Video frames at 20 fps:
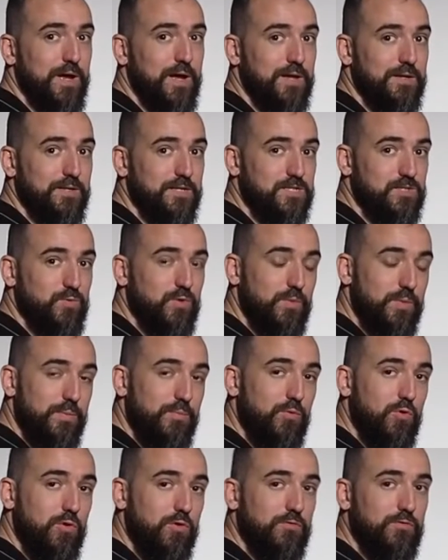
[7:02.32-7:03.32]
but this will be
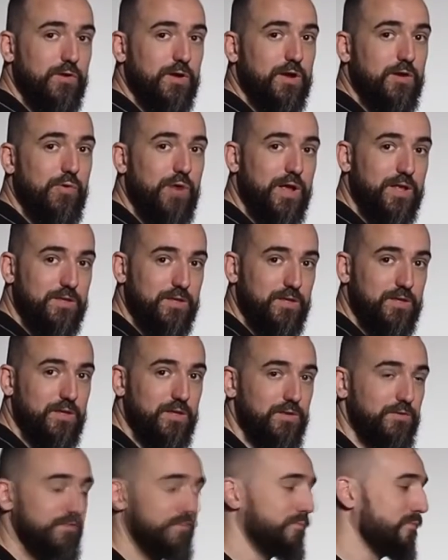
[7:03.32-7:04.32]
more of a
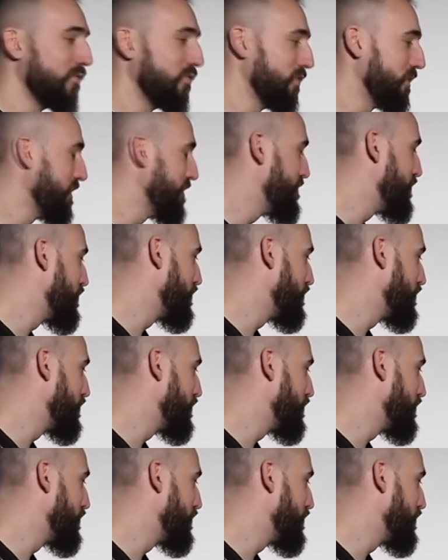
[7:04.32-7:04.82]
creative, moody